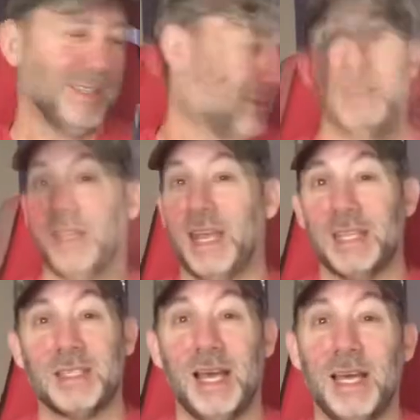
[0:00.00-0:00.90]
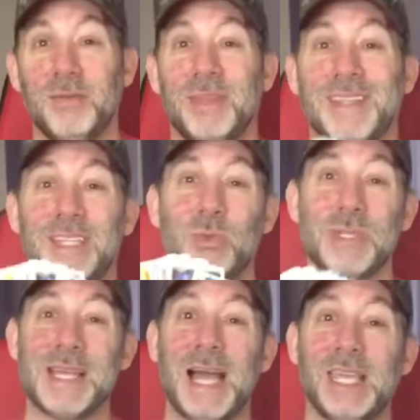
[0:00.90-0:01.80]
The next lot, this
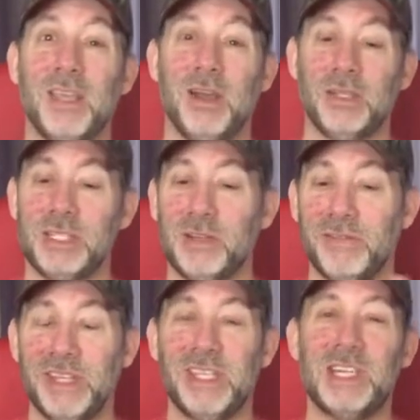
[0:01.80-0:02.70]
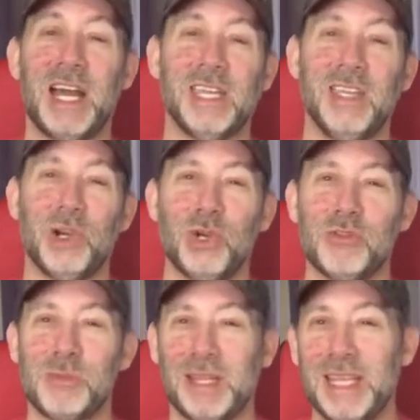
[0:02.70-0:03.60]
one's hockey cards. These are vintage hockey cards
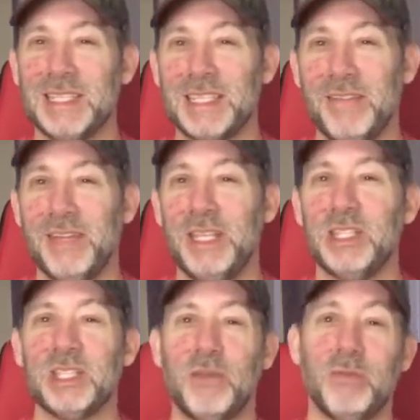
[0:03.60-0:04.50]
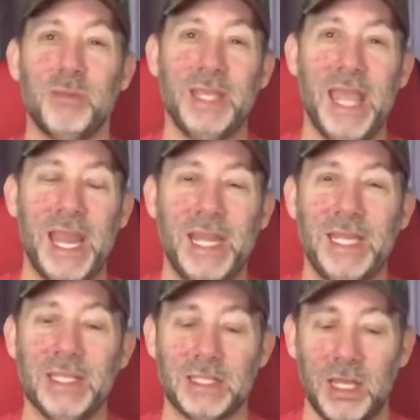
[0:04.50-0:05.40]
from the late 70s, some from the
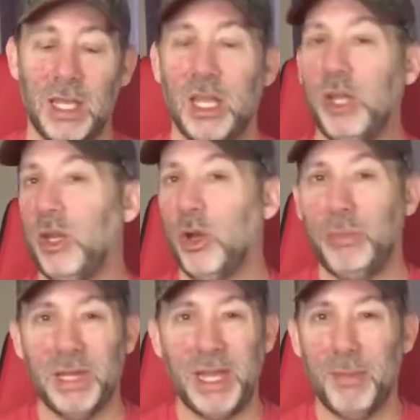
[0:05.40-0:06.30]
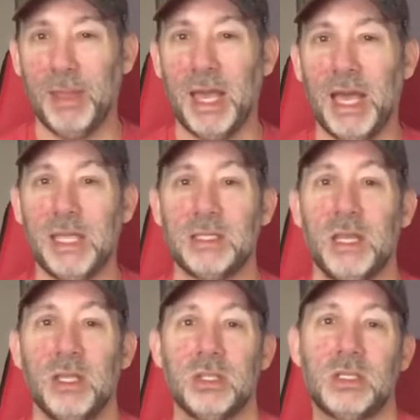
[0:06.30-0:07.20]
80s. No big name guys,
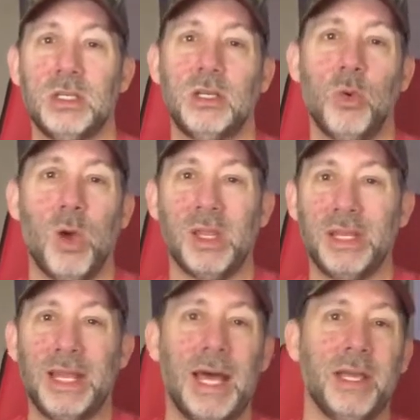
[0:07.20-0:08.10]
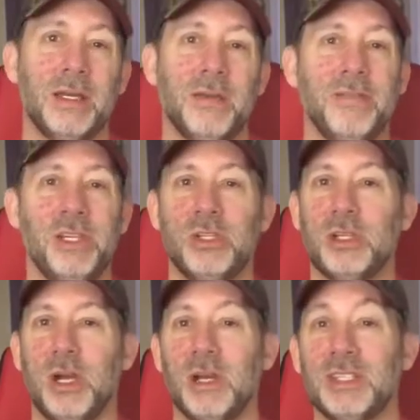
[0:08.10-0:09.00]
just a good quality lot of vintage
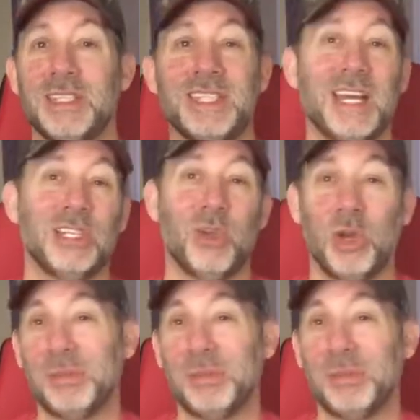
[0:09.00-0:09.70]
cards, and it's actually going up to